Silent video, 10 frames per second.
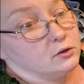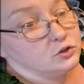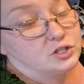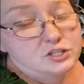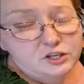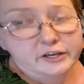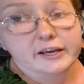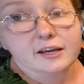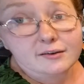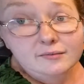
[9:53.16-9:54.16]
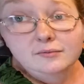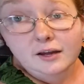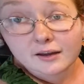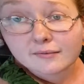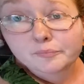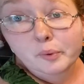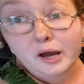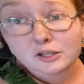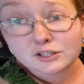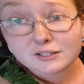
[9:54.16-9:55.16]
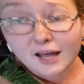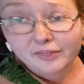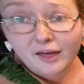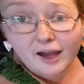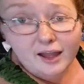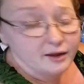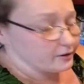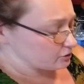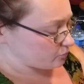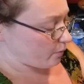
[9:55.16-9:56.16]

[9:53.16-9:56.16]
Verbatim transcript: she's a good kid, like, but she's at that age